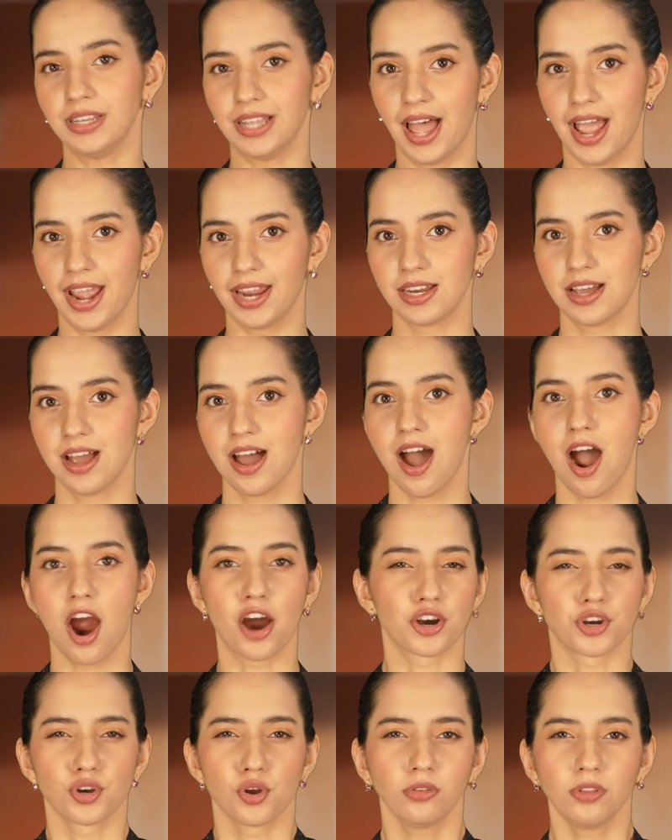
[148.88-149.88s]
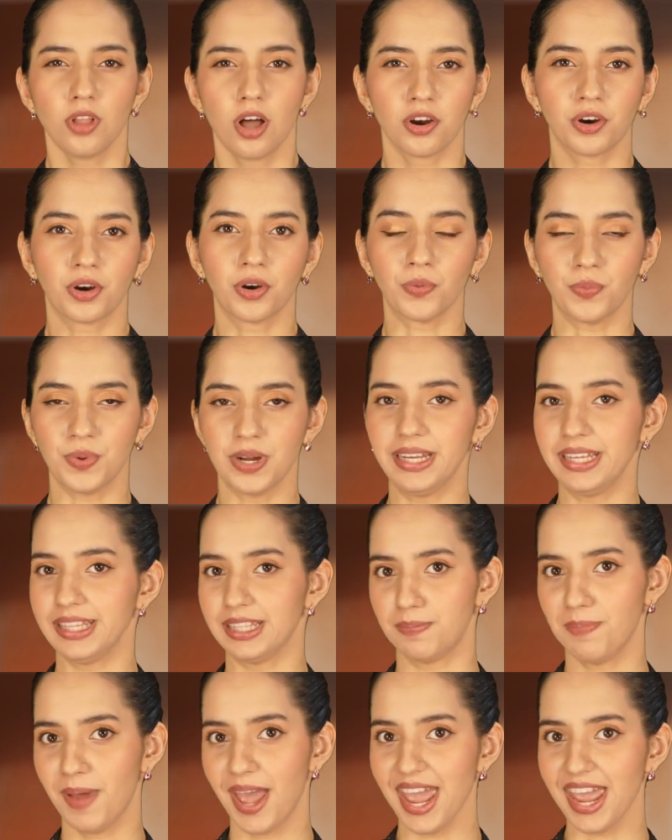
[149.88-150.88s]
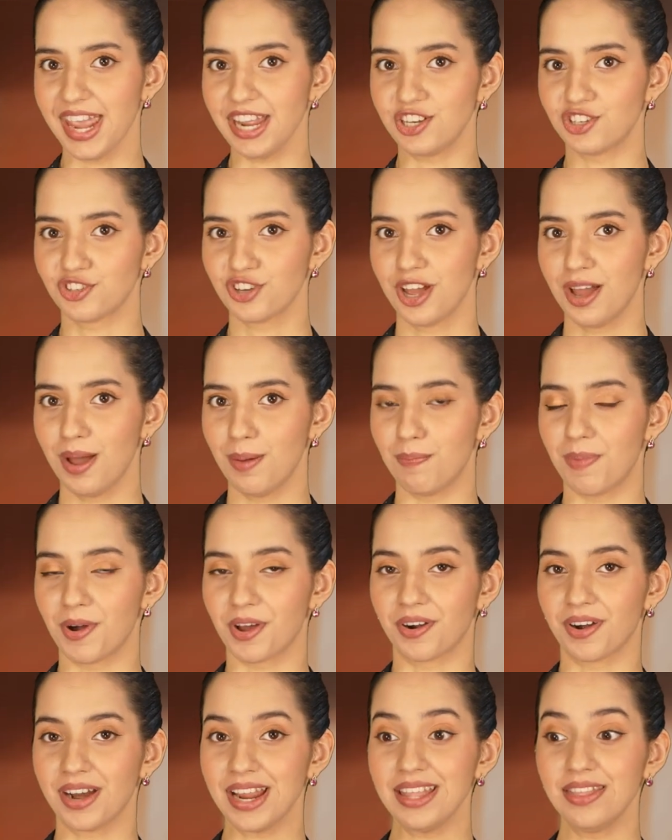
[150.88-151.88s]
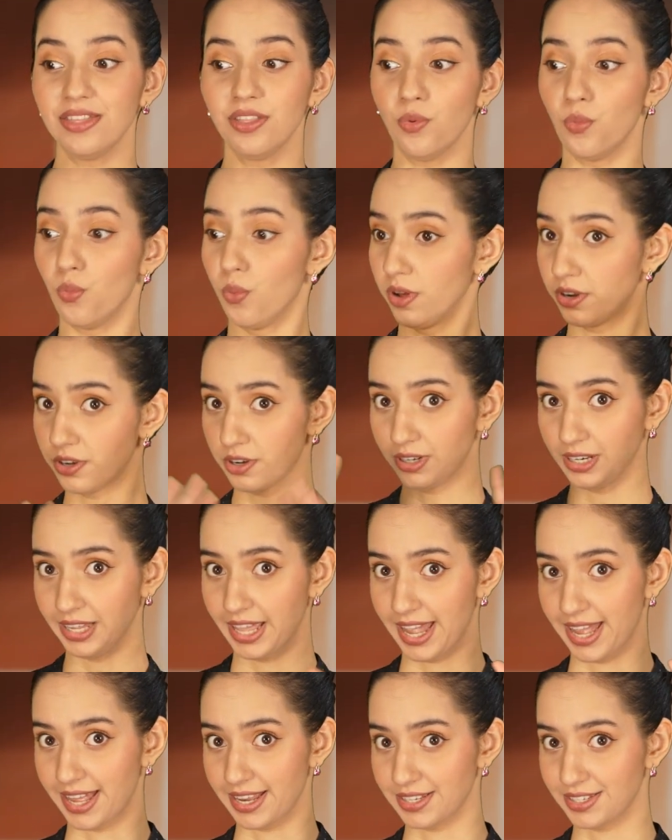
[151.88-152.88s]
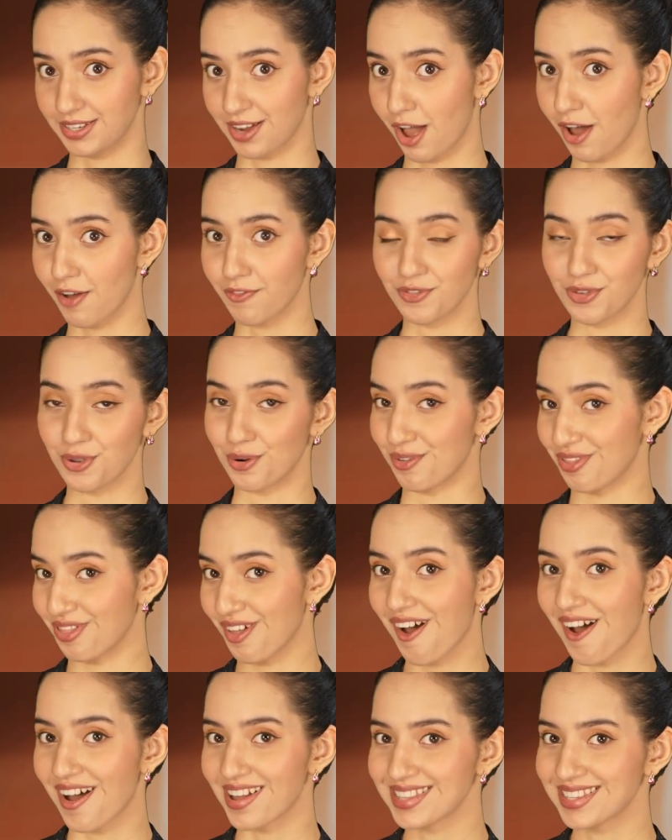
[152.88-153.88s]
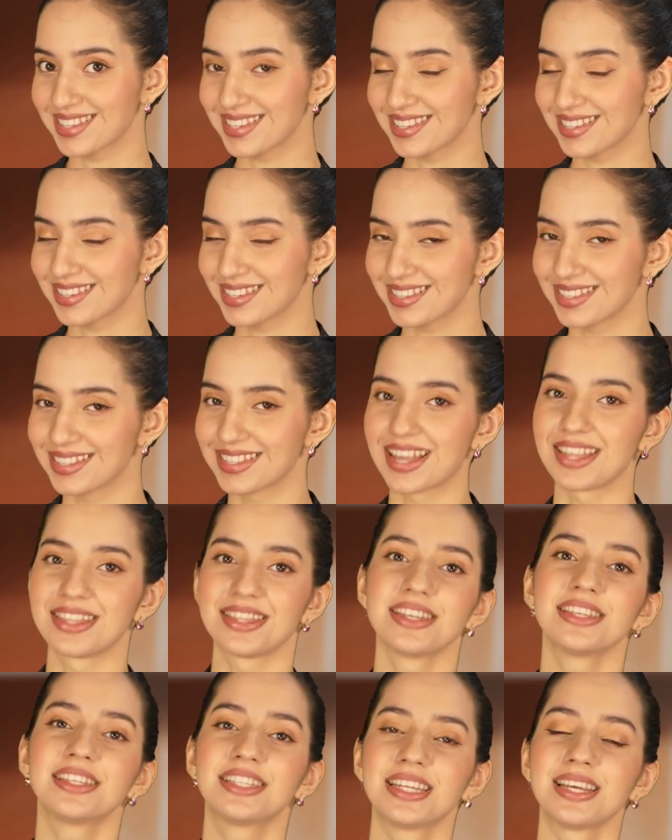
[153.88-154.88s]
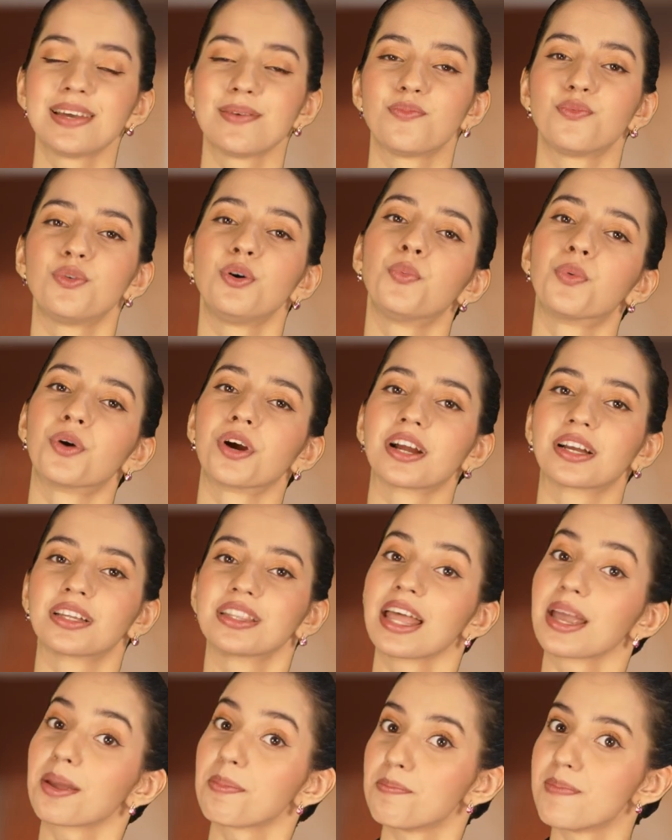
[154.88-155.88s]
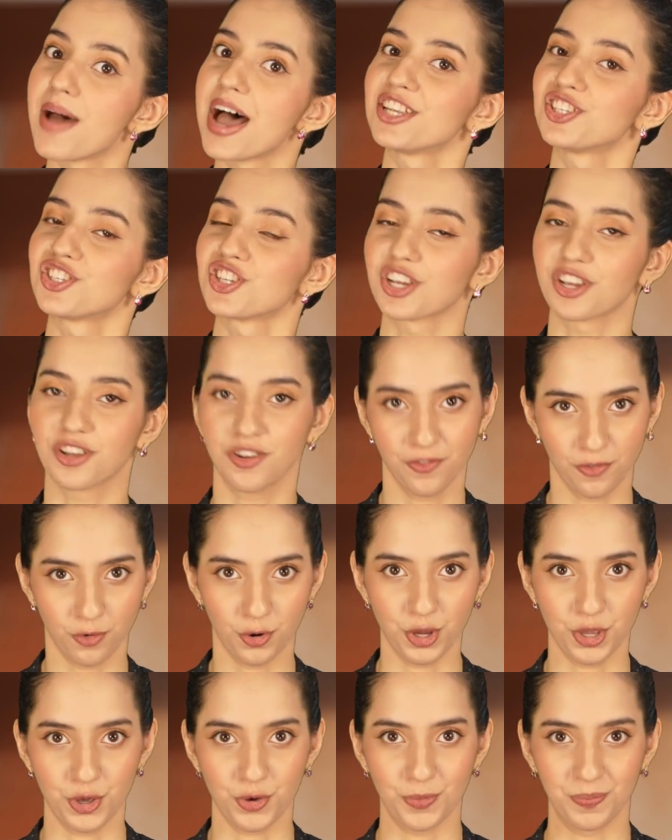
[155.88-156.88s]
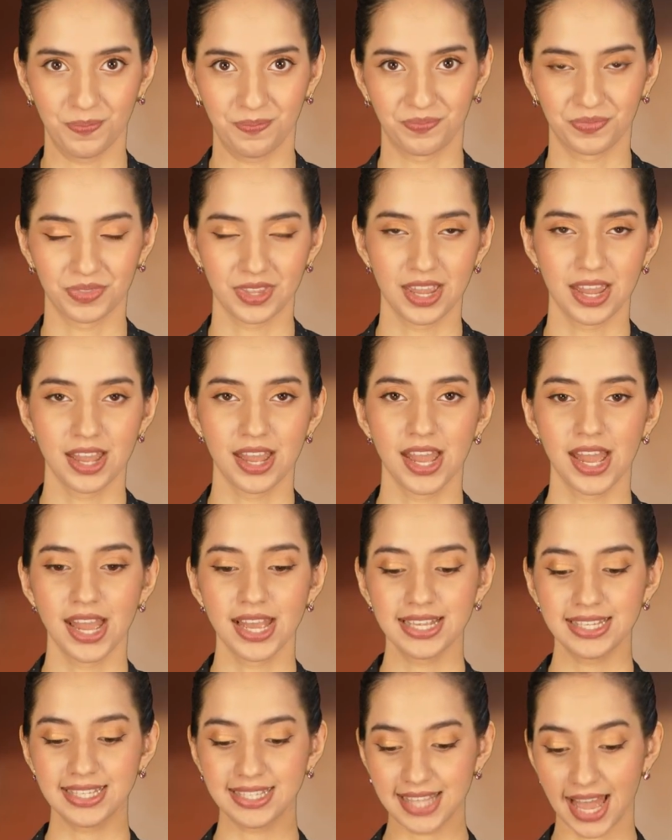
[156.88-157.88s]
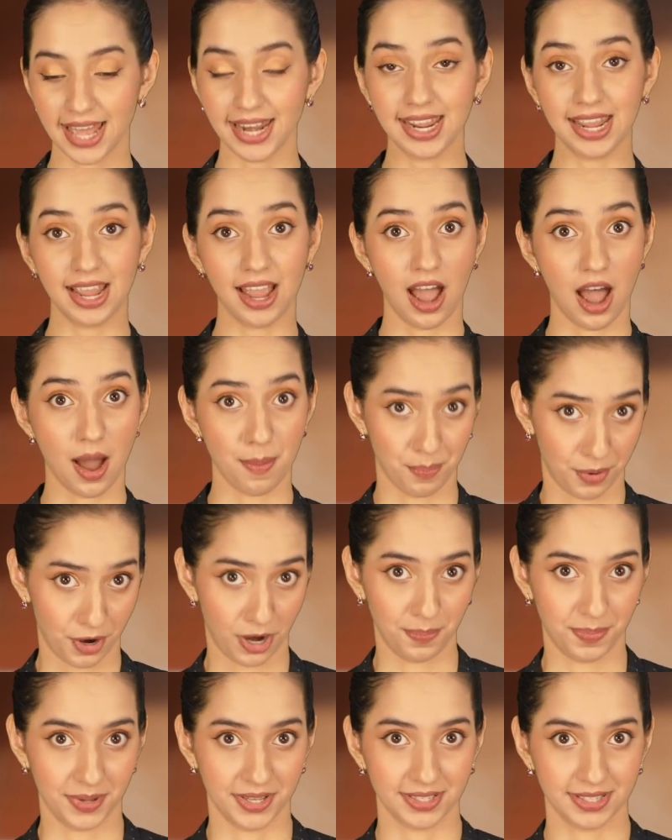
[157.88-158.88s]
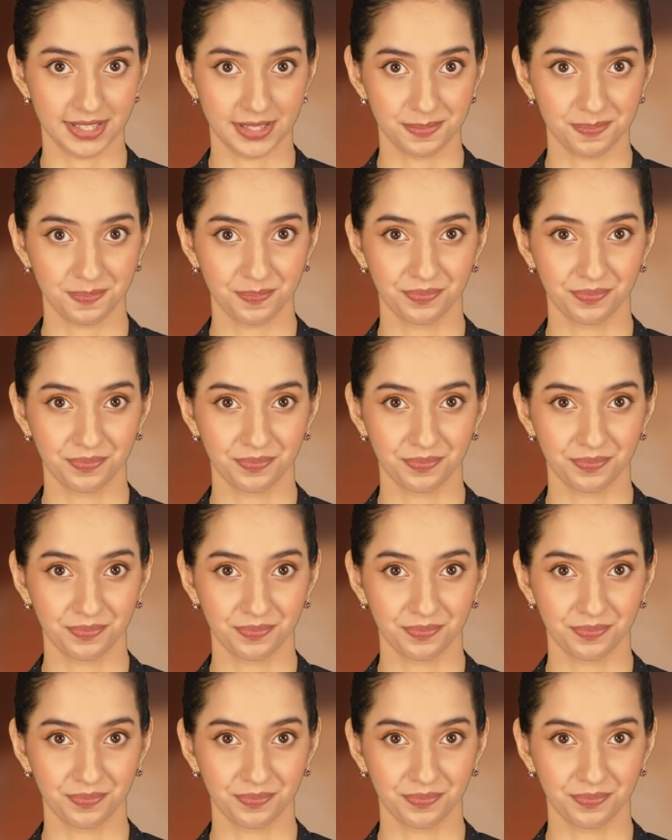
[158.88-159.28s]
line are no longer reading the page but are in the wonderland of your thoughts, then this tip will work like magic for you. Setting a purpose.